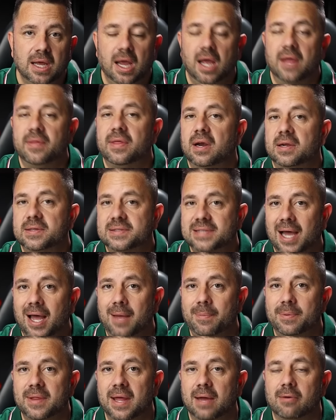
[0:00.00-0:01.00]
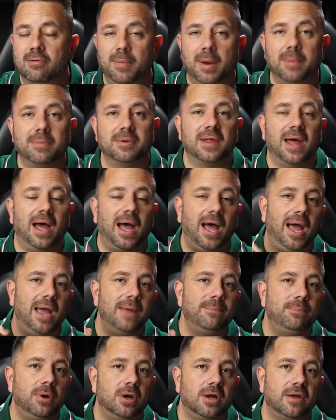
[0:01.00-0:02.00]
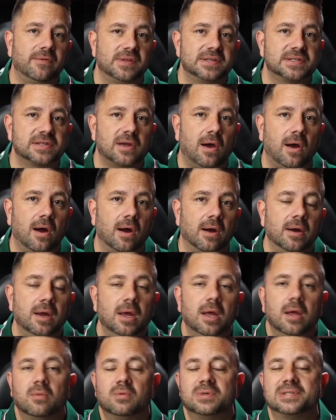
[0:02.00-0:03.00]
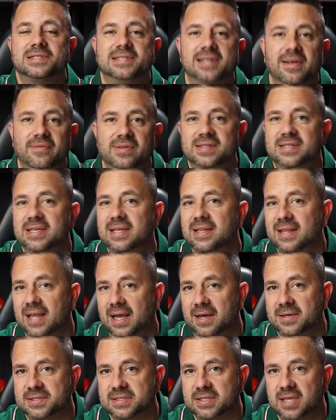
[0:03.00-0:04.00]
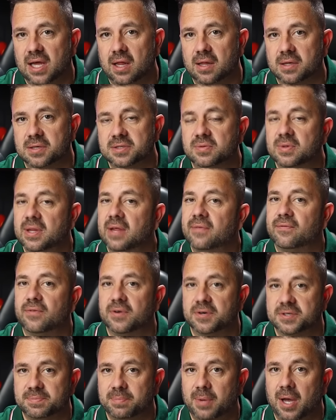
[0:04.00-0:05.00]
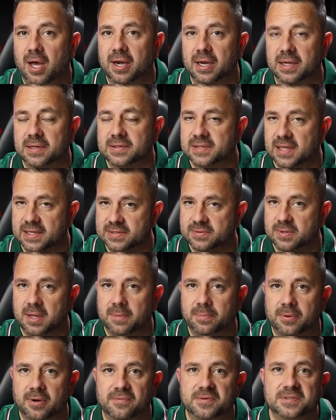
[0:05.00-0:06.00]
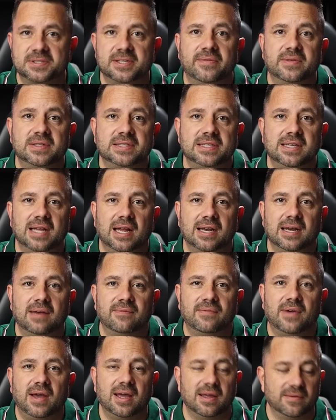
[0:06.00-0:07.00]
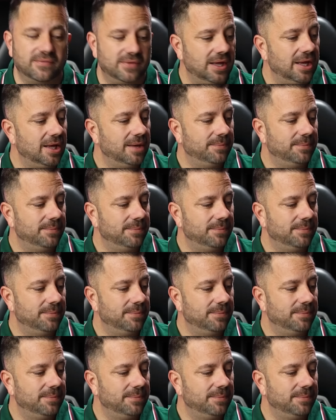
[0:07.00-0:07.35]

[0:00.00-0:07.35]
And then on top of that, remember the high book of this car was $17,000 when they first bought it. So that's why they put it for $17,995.